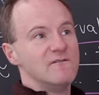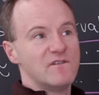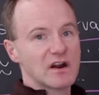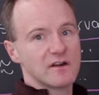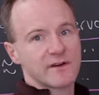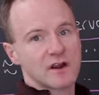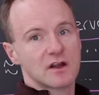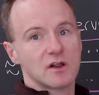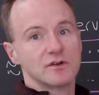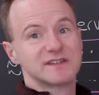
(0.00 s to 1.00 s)
very very
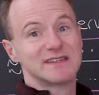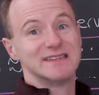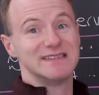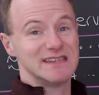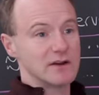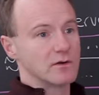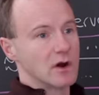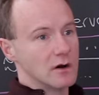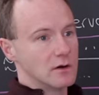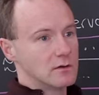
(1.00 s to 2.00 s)
close to
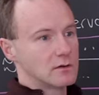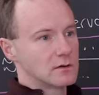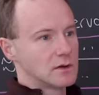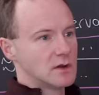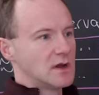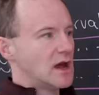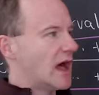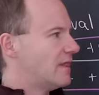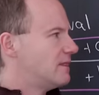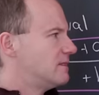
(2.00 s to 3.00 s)
zero
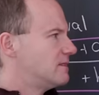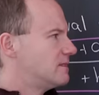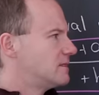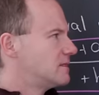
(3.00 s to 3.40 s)
and